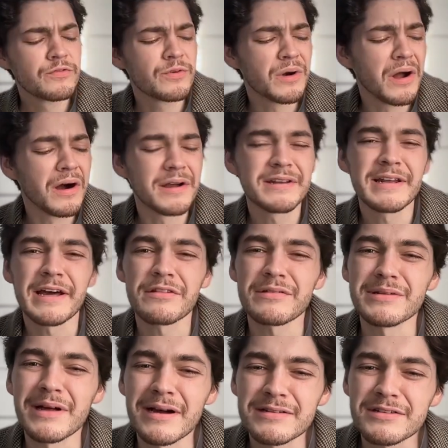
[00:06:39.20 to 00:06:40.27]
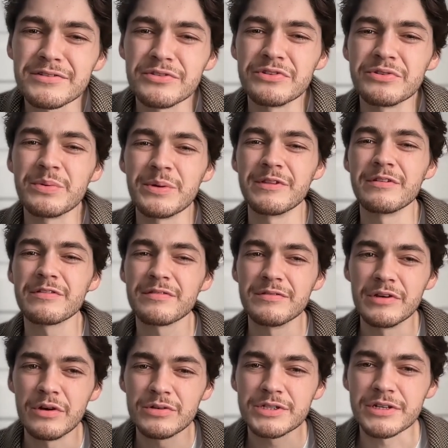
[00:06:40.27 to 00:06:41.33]
for Han, it has a lot to do with this
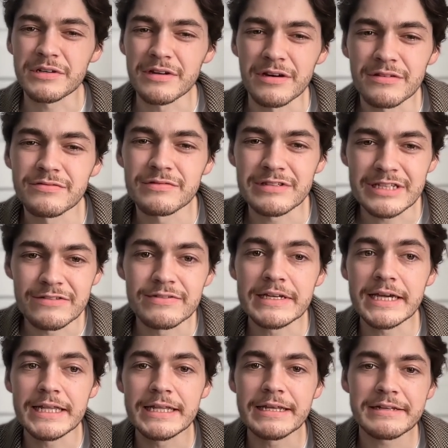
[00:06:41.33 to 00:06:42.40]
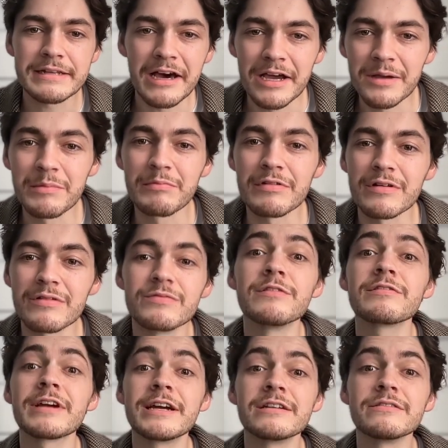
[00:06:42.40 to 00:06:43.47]
notion of living in the times of
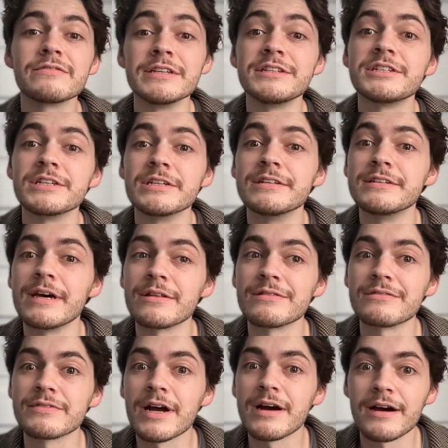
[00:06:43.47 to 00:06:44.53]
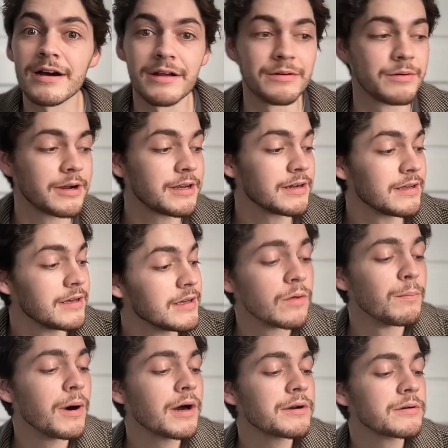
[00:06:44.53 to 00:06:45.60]
this kind of Nietzschean death of God, right? The
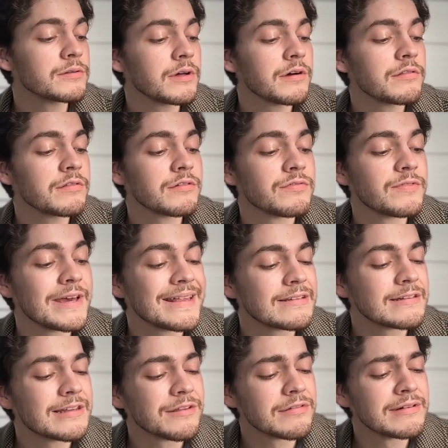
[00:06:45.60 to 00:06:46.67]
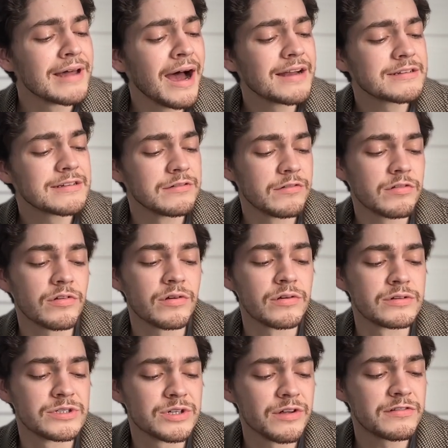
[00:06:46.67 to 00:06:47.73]
modern loss of faith does not
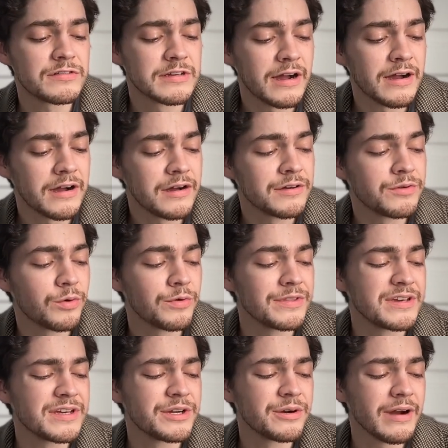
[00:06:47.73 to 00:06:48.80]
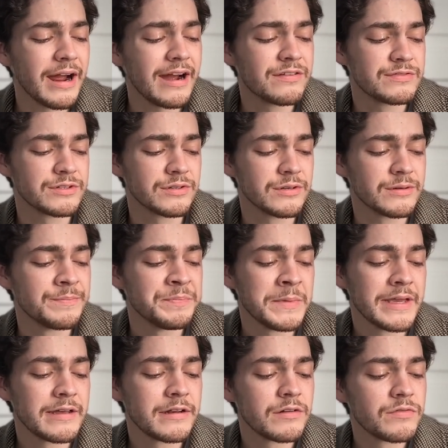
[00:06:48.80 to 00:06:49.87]
concern just God or the hereafter.
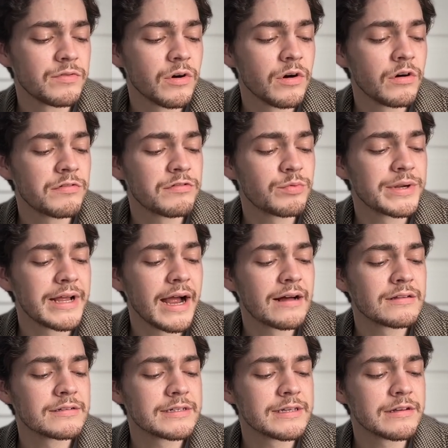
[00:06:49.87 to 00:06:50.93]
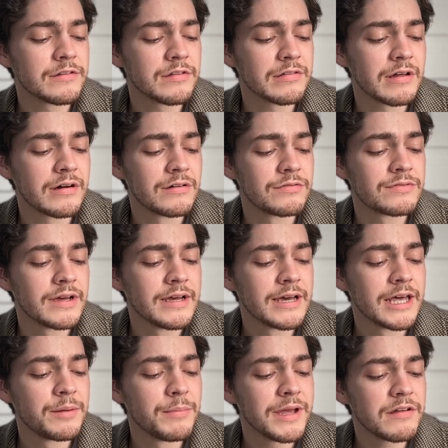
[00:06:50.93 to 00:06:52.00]
It involves reality itself
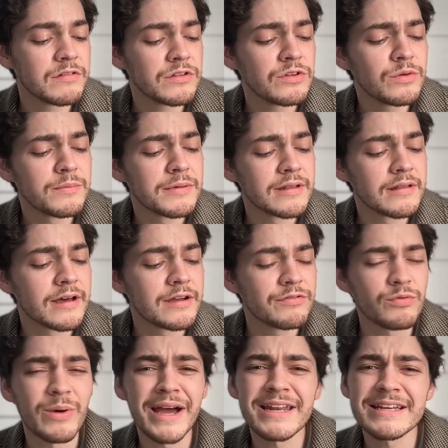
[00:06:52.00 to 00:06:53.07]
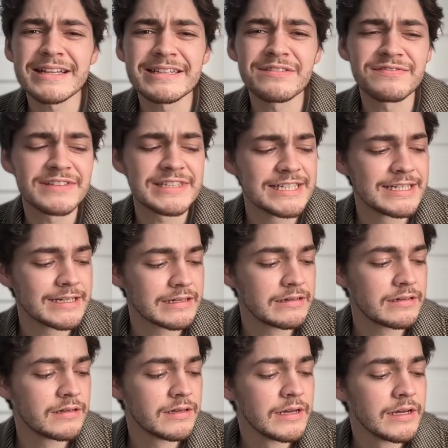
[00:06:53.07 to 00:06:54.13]
and makes human life radically
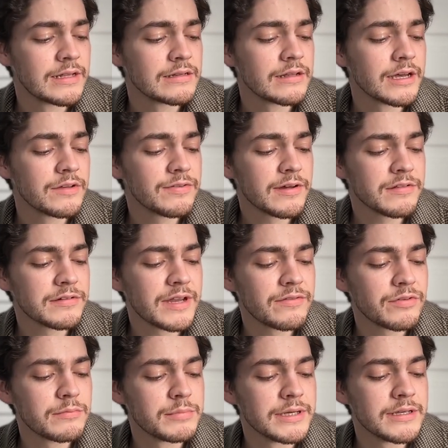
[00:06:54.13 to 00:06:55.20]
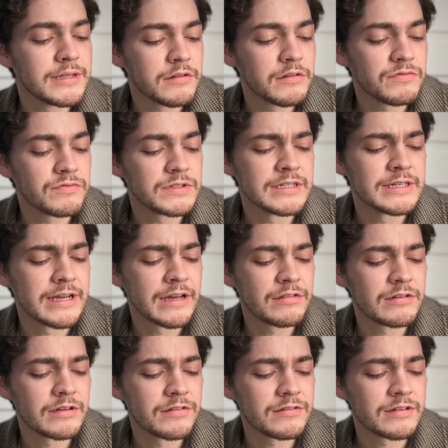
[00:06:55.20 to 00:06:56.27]
fleeting. Life has never been as fleeting as
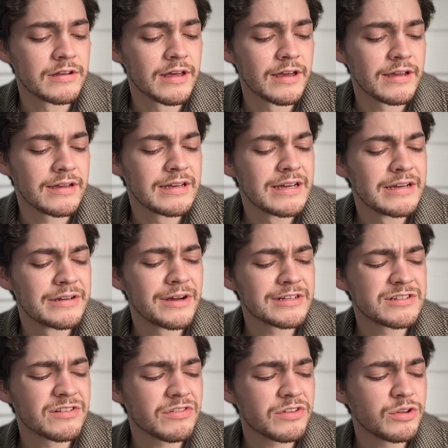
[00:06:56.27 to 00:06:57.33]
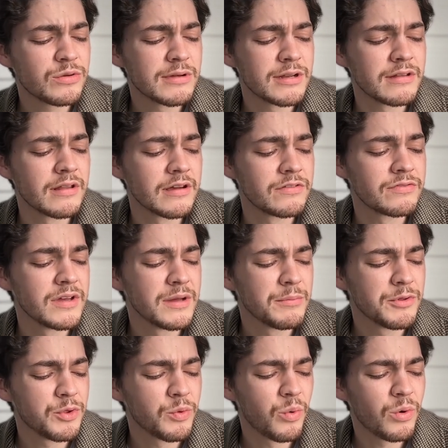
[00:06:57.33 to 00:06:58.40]
it is today. Not just human life,
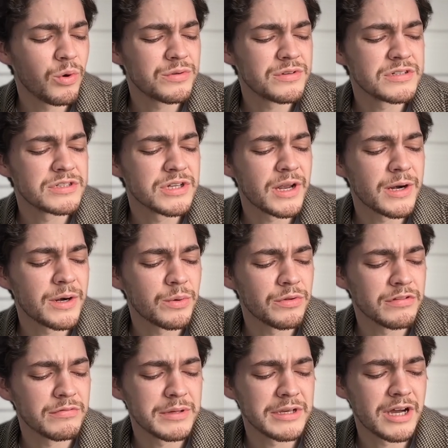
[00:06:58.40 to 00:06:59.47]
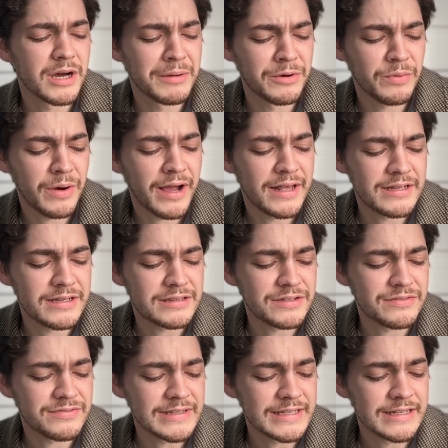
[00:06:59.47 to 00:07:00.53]
but the world in general is becoming
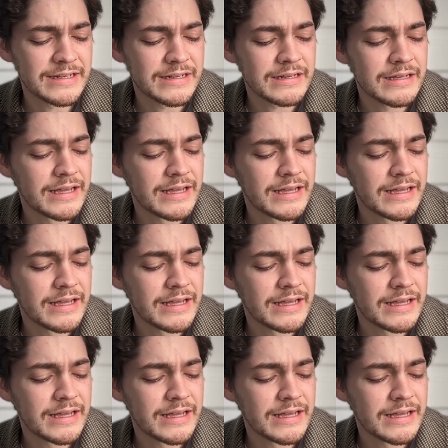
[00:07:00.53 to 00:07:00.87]
radically fleeting.